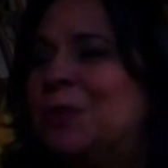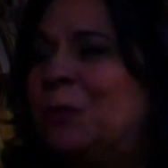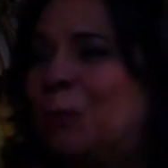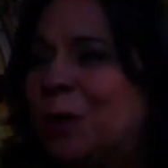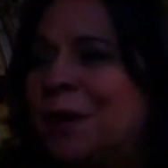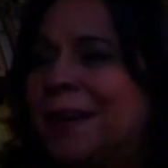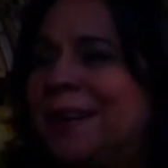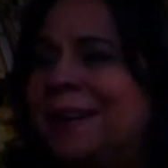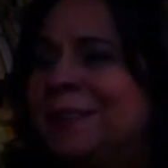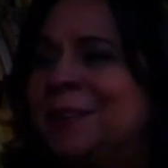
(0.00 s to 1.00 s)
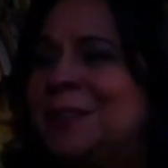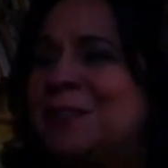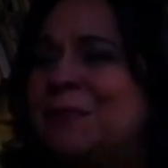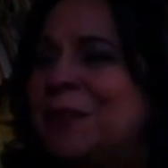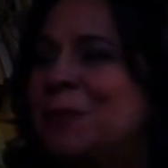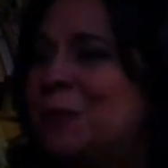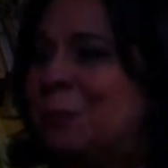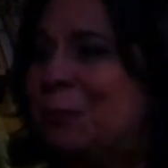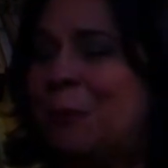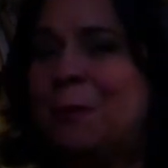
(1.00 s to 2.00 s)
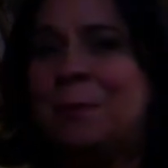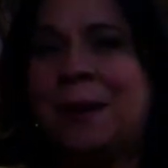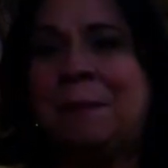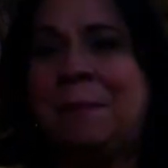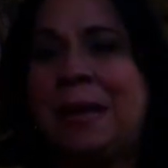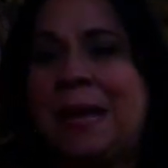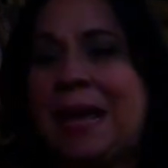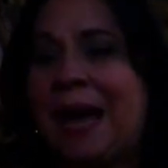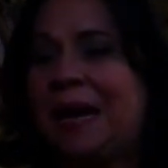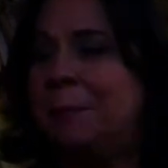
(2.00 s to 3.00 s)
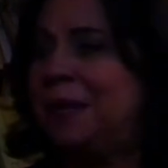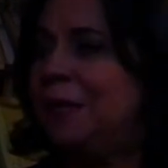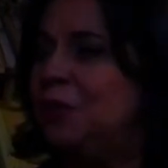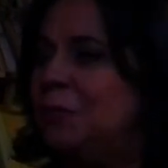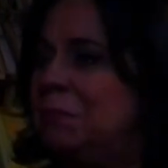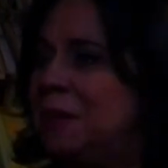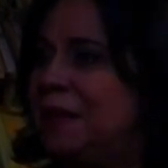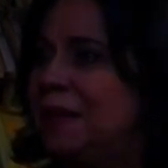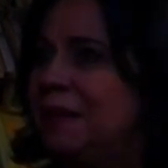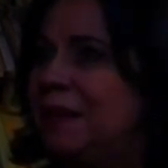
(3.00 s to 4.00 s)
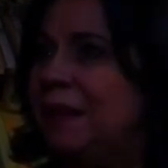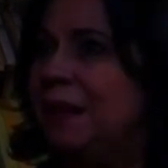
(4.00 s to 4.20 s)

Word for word: were working under this federal program, and I began to meet